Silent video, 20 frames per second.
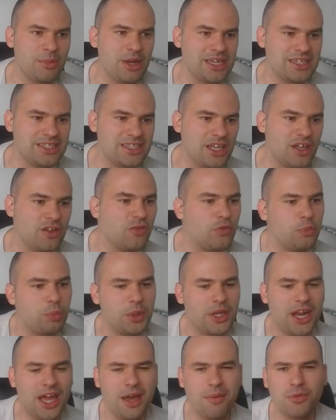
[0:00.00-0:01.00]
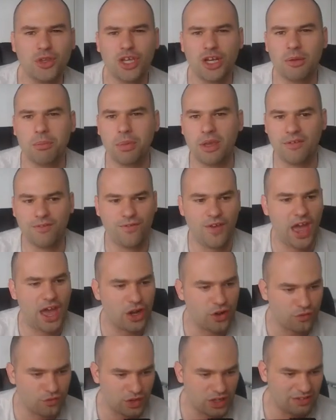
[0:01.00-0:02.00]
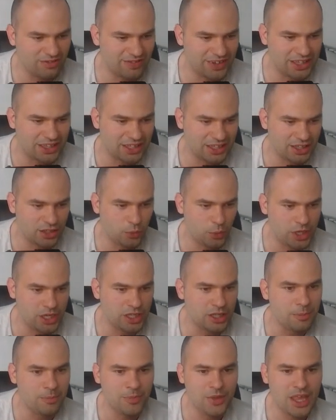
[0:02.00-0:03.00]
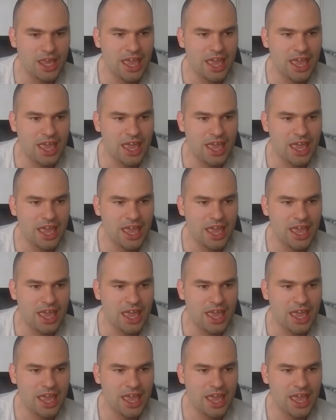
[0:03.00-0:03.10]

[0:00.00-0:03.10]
myself, but I'm not a big fan of reinventing the wheel.